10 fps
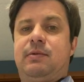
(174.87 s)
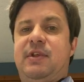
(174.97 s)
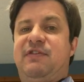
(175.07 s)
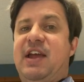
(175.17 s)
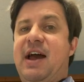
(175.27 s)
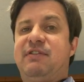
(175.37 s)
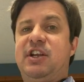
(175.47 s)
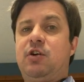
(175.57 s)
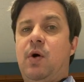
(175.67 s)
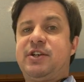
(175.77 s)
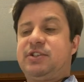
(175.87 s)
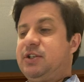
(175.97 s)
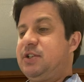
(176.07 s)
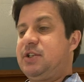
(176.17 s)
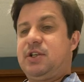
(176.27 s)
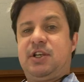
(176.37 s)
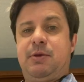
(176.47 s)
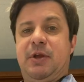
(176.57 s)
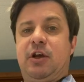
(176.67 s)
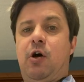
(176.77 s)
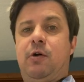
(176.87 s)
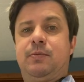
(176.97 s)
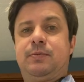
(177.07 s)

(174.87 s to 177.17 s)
If you have any questions, give me a call.